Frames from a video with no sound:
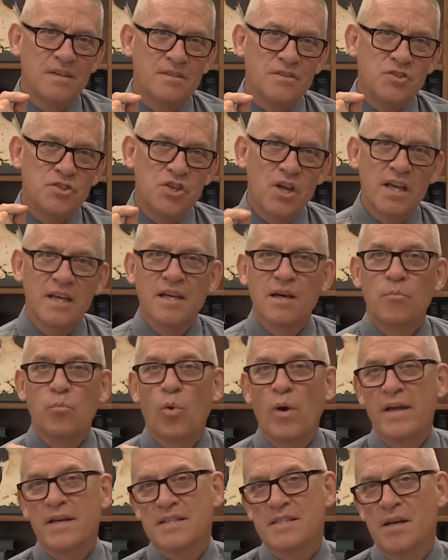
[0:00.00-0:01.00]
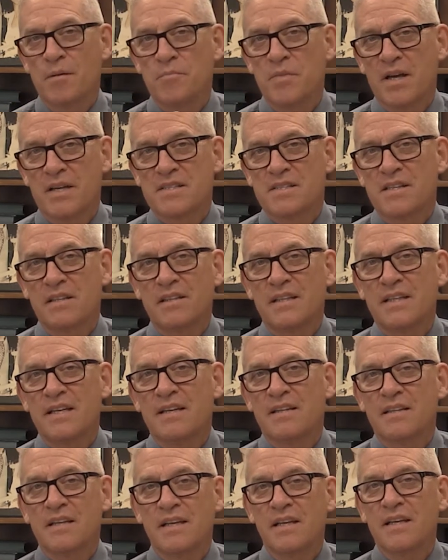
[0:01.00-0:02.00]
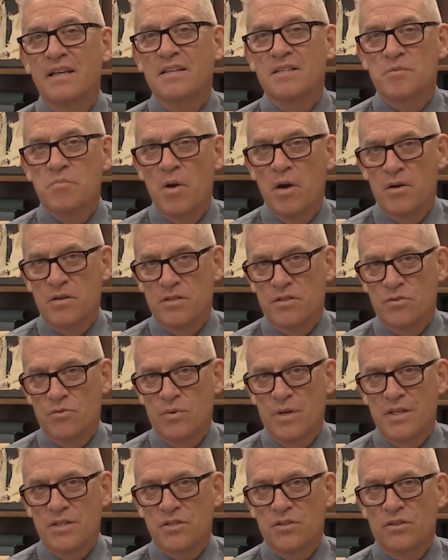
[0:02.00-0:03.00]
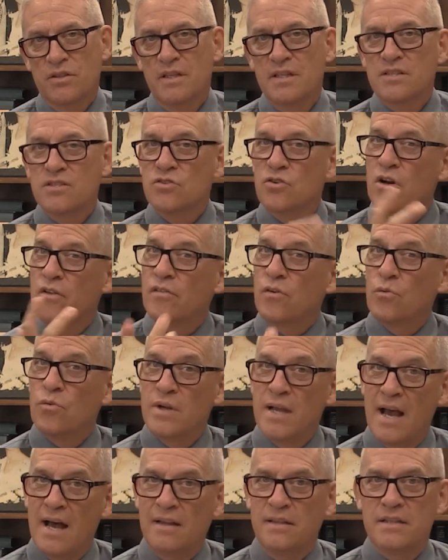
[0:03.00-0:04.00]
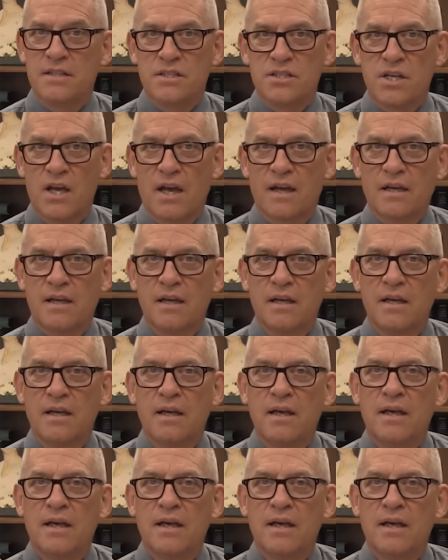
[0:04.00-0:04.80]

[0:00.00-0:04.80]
Jacob wakes up next to Leah thinking he's married to Rachel, and it's sort of a reality check.